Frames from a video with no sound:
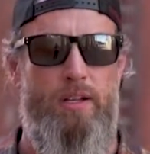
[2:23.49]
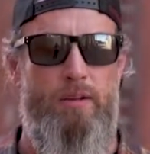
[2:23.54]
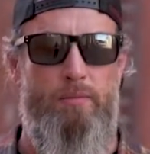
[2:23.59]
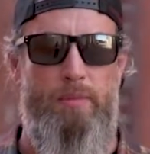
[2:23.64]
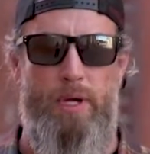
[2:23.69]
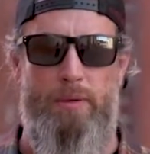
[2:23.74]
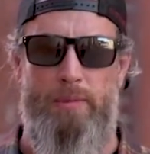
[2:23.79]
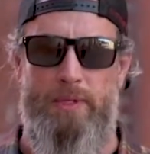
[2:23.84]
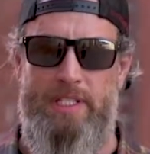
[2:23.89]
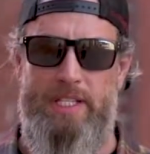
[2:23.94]

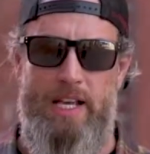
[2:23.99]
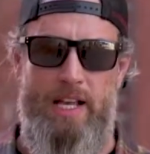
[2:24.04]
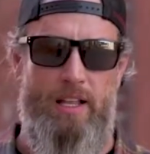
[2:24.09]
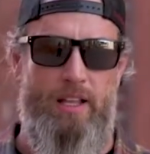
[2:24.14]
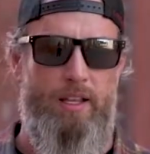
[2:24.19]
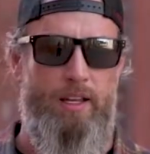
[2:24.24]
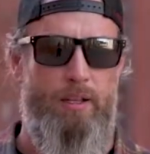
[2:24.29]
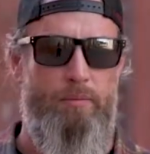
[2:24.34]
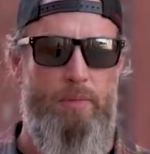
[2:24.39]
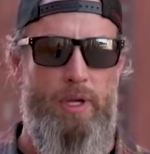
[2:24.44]
my
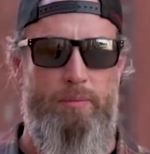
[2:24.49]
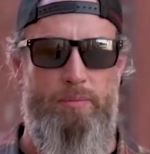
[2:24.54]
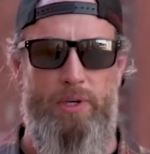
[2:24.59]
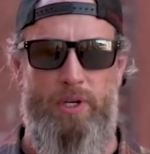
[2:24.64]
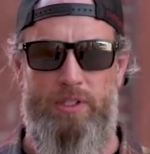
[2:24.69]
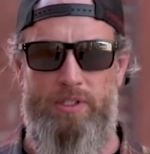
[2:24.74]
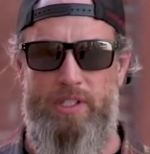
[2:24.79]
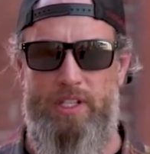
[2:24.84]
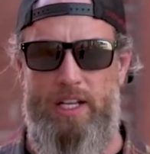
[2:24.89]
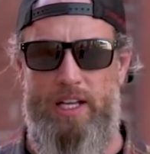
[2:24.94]
mentality, my
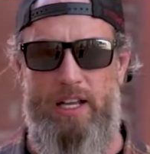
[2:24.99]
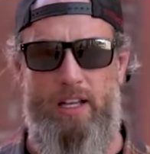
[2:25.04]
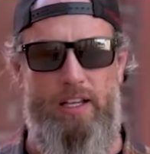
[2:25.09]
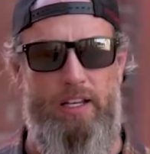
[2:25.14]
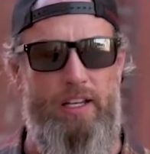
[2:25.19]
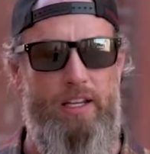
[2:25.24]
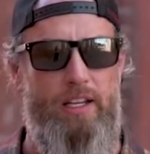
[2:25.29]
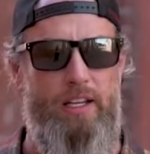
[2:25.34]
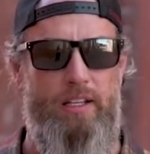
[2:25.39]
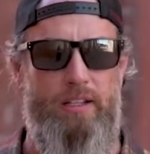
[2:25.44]

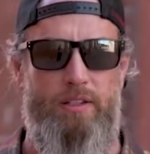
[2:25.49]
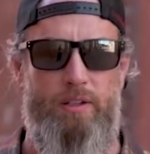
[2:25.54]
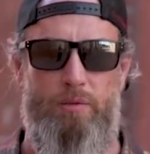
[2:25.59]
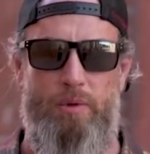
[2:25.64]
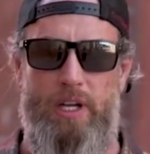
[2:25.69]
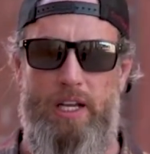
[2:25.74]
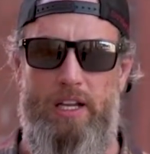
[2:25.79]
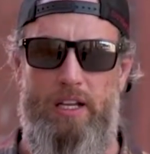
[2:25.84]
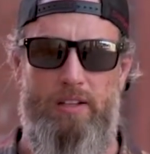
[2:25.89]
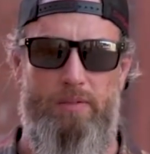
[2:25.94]
personality, the
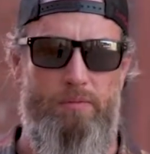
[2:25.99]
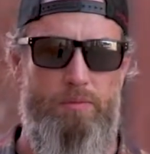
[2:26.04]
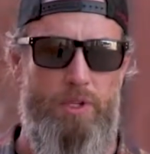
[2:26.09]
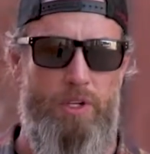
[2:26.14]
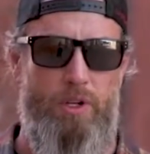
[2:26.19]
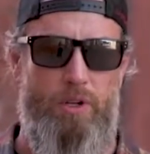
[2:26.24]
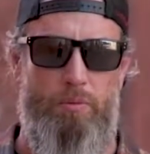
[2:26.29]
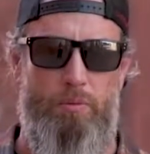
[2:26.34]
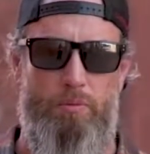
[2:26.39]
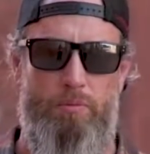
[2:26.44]
way, you
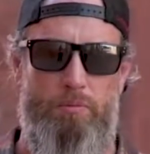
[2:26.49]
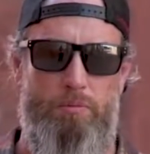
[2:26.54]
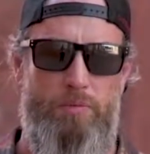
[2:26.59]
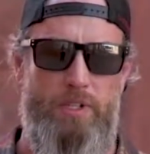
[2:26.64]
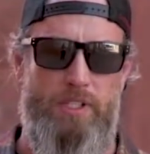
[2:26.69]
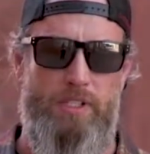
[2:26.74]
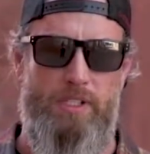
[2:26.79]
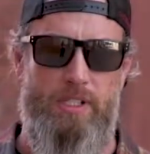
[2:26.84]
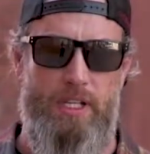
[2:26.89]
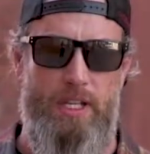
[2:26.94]
know, the
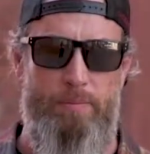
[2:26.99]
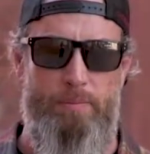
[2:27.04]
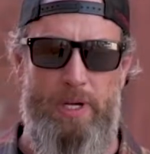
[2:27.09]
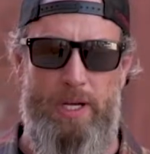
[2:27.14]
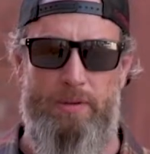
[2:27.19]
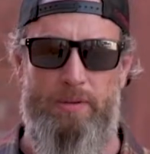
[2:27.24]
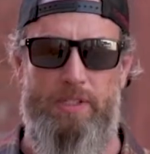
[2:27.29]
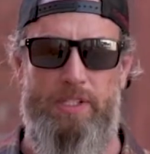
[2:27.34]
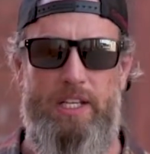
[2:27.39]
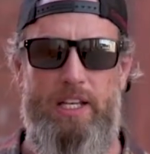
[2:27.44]
sleep
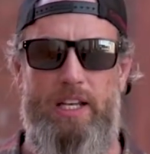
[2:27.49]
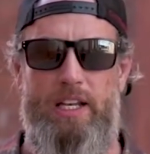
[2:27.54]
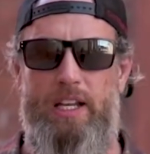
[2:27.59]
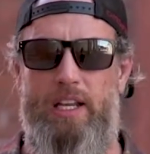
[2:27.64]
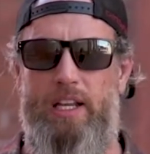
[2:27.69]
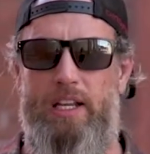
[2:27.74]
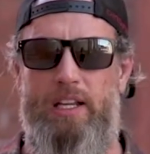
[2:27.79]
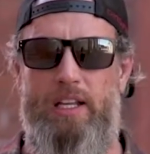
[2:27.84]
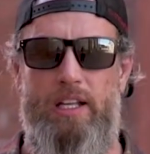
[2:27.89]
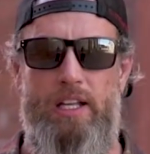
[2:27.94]
I was
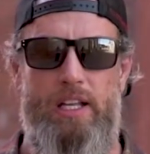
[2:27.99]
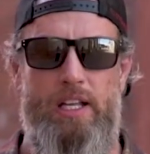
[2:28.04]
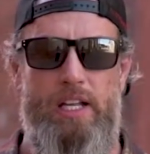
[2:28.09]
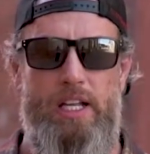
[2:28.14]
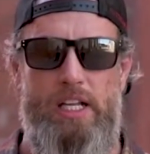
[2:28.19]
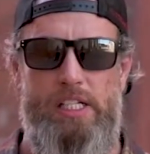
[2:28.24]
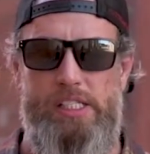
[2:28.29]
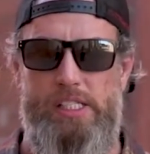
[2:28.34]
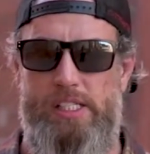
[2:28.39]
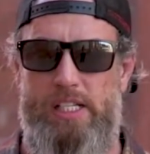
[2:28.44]
getting,
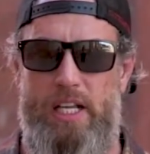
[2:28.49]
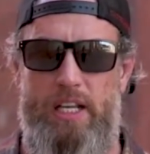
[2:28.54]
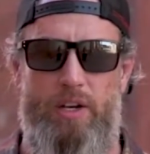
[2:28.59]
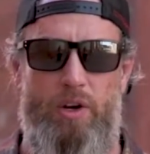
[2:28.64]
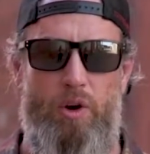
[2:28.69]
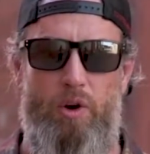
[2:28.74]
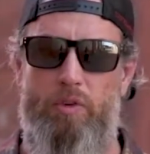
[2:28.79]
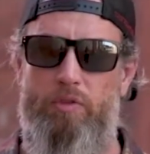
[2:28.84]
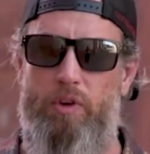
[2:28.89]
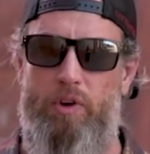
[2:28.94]
and just kind of
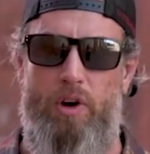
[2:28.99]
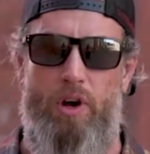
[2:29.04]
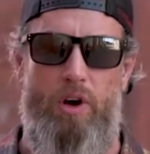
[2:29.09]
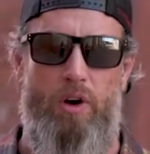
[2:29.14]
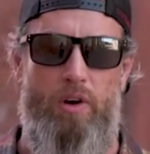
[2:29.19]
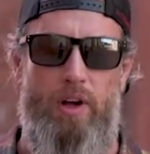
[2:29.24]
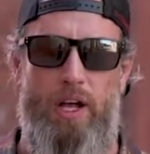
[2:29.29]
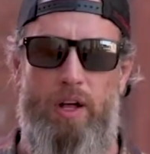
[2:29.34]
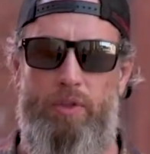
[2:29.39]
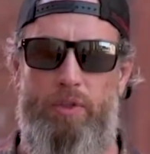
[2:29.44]

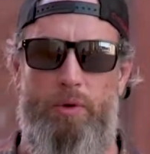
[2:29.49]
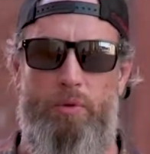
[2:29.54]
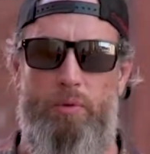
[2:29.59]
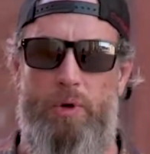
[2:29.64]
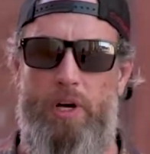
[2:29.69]
overall health and